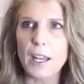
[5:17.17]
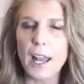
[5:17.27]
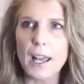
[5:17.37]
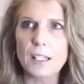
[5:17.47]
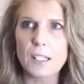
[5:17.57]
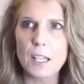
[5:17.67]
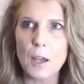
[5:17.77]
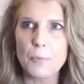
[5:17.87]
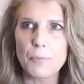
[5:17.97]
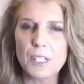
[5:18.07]
And
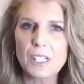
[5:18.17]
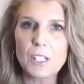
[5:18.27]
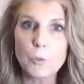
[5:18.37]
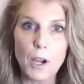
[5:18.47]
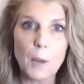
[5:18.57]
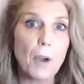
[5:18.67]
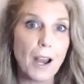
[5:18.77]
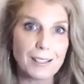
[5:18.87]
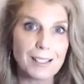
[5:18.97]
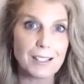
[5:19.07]
this is where I
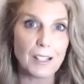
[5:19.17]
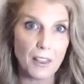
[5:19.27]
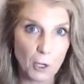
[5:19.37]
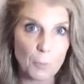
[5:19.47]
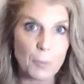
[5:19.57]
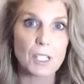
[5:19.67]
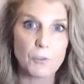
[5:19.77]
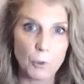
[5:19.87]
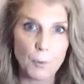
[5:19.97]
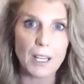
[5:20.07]
practiced as a therapist
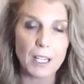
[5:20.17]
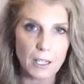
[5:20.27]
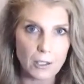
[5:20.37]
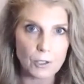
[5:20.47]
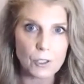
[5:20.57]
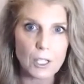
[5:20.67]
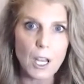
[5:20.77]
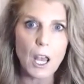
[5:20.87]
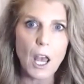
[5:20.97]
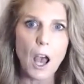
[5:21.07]
for many years.
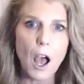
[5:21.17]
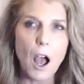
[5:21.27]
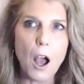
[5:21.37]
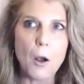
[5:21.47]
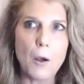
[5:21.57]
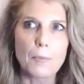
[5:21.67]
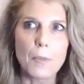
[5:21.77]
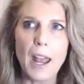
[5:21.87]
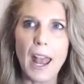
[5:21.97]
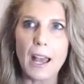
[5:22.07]
I
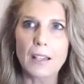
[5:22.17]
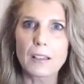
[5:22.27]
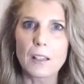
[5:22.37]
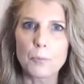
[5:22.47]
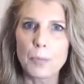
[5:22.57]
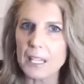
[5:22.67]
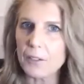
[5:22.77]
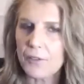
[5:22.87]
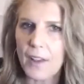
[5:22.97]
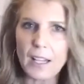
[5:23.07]
had the picket
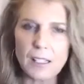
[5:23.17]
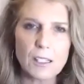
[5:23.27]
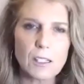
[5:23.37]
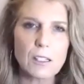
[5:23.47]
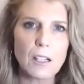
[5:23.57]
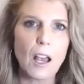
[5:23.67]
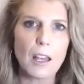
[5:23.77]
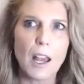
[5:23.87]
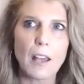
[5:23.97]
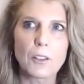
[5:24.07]
fence, I
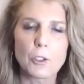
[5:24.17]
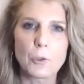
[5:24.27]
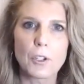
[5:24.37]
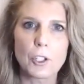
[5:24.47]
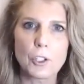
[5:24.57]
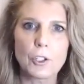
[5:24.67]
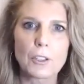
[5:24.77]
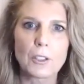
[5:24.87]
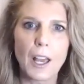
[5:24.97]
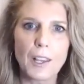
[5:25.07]
had the traditional
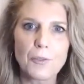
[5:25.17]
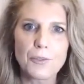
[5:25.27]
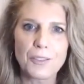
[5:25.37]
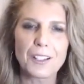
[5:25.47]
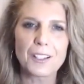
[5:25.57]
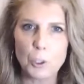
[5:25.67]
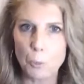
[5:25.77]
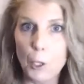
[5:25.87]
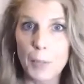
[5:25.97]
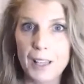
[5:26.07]
life,
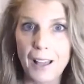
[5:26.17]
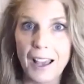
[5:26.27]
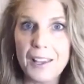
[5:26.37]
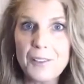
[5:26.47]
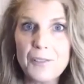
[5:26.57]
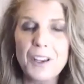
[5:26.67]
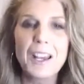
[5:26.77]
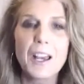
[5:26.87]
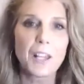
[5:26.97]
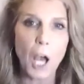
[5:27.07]
suburban life,
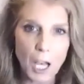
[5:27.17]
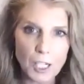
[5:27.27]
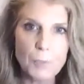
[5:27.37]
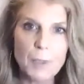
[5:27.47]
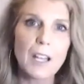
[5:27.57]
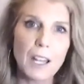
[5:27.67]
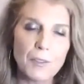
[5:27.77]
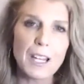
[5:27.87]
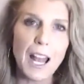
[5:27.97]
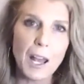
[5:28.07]
the husband I
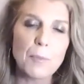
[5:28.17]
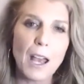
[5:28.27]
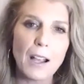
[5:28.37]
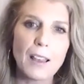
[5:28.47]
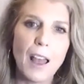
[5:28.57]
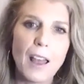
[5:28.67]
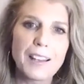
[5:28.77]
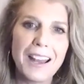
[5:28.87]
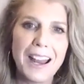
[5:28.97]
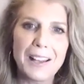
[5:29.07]
even had back then,
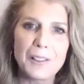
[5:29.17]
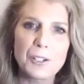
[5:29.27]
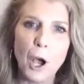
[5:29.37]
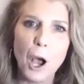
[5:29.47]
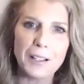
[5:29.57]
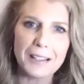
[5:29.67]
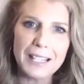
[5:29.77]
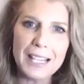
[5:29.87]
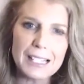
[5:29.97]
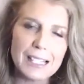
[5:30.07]
and the dog and the
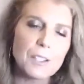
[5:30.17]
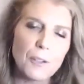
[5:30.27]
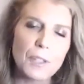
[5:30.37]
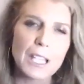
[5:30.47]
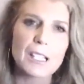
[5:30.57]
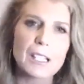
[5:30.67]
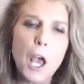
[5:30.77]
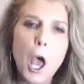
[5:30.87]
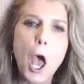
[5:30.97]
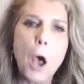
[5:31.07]
kids. I still have the kids.
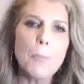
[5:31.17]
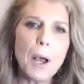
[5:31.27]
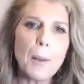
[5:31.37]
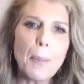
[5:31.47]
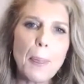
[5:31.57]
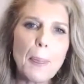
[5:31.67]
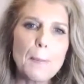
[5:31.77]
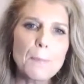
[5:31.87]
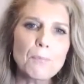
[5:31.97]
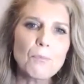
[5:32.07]
But
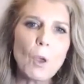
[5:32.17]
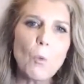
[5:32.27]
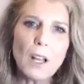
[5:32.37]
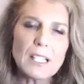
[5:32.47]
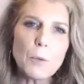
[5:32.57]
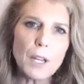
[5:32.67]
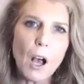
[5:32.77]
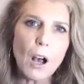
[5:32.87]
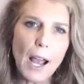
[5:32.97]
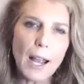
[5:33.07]
one day we
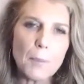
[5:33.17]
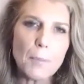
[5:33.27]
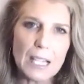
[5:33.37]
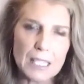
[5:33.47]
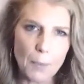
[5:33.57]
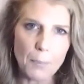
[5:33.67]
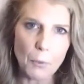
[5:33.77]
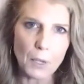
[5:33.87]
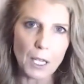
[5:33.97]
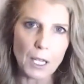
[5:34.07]
all kind of picked up and
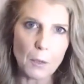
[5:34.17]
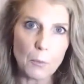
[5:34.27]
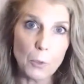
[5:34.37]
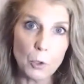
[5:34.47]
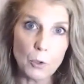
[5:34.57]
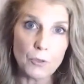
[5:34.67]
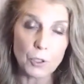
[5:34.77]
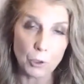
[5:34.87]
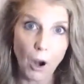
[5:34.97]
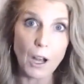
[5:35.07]
we moved
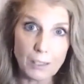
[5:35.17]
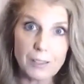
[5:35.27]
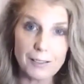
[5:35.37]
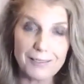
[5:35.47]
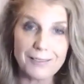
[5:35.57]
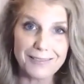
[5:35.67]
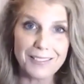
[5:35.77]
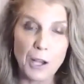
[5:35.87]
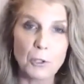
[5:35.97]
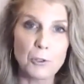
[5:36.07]
across the
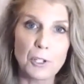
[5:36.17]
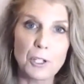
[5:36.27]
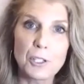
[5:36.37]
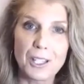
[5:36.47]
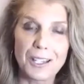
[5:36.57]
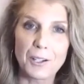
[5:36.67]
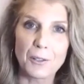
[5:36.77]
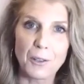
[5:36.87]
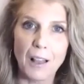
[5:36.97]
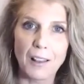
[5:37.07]
country to here,
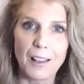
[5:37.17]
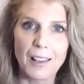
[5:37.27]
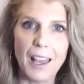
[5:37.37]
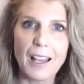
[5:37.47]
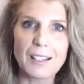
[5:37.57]
La La Land.